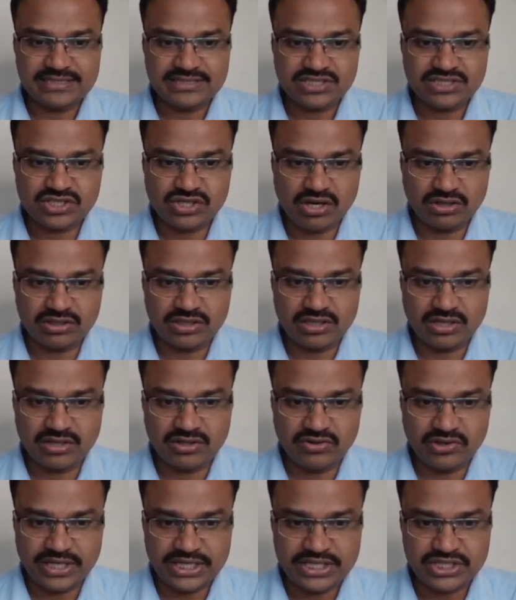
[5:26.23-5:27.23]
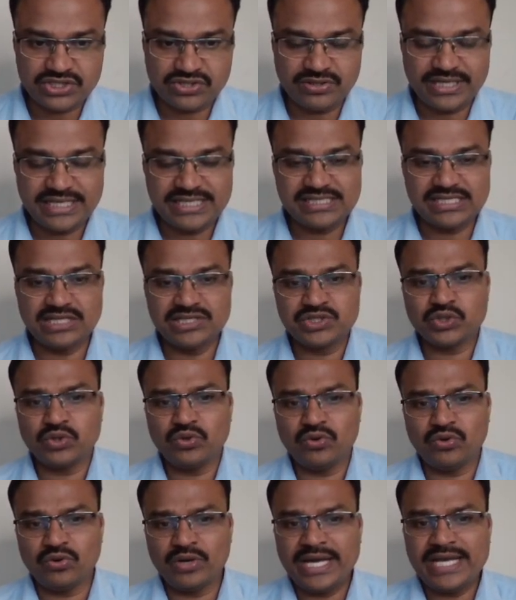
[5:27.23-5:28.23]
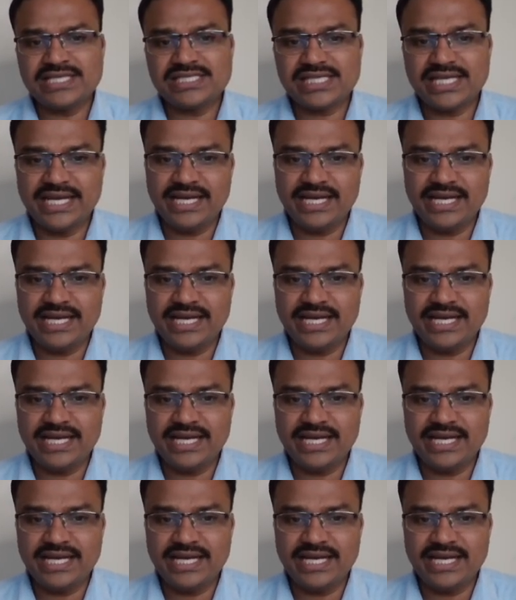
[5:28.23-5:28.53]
Stock turnover ratio is also known as